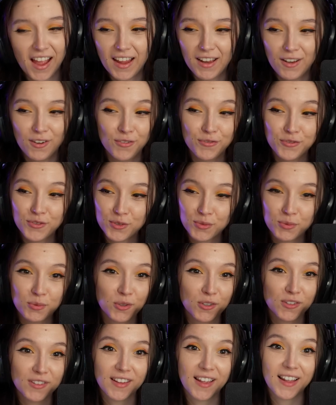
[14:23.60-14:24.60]
I love this
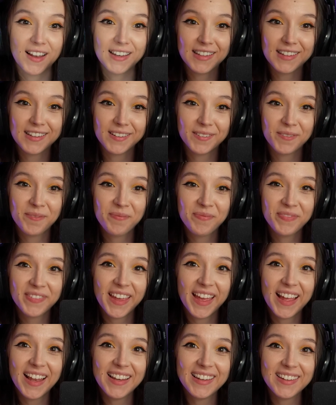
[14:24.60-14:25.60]
word telly.
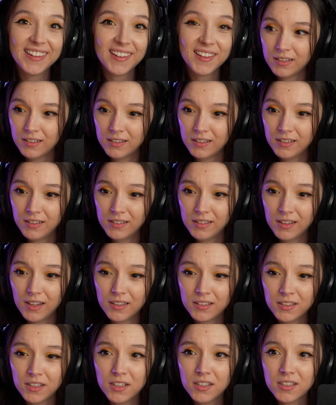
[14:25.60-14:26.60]
Telly. It's
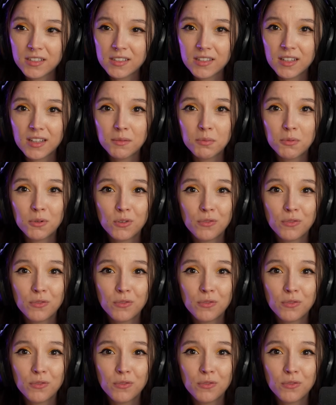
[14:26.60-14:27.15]
like girls get more